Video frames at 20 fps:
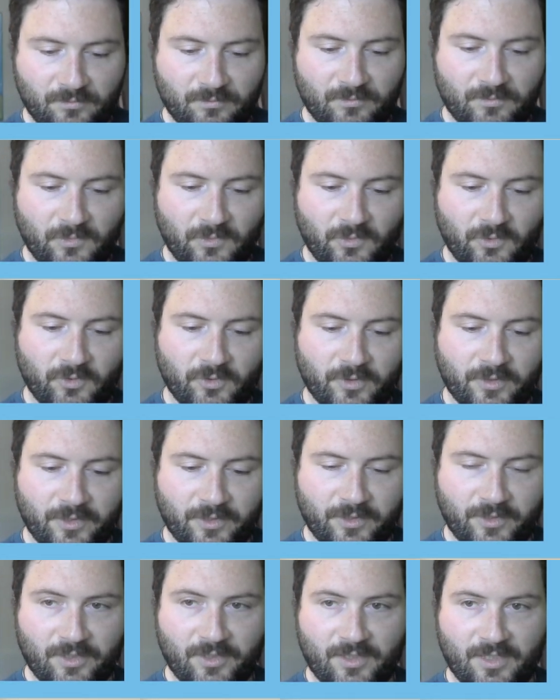more
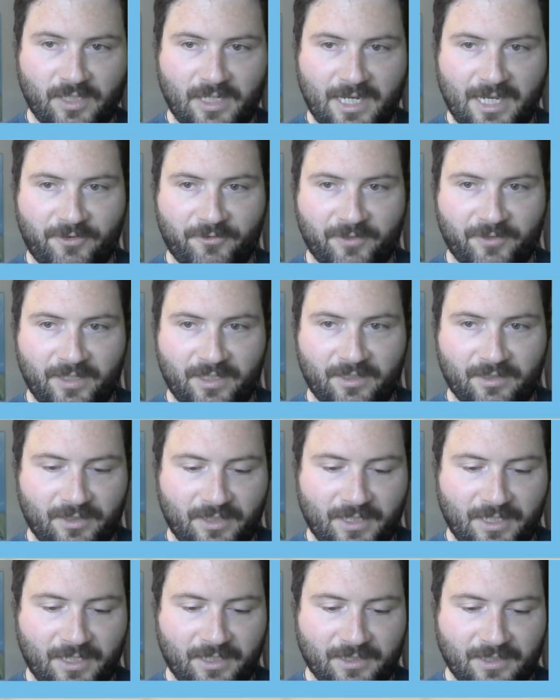just angry
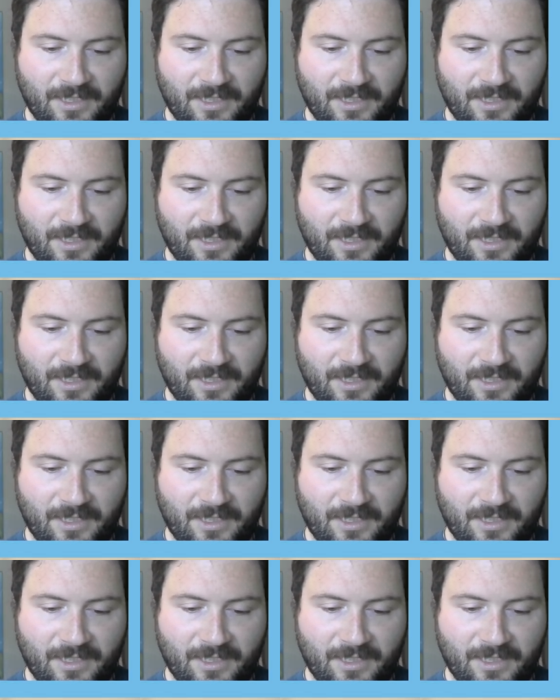lines.